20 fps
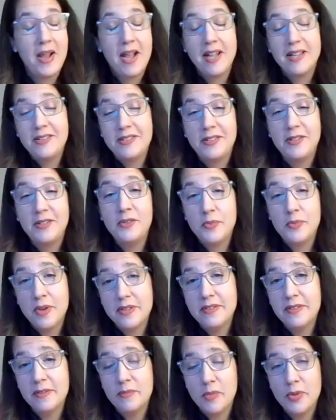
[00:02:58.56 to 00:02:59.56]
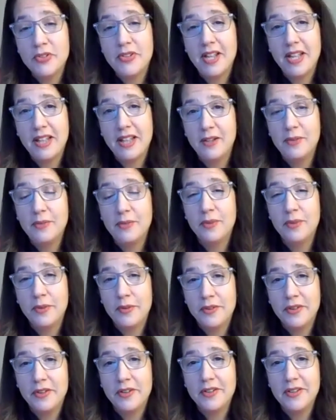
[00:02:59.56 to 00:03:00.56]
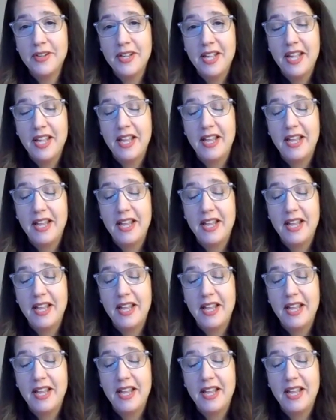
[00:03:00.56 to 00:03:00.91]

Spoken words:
I too was a multilingual learner.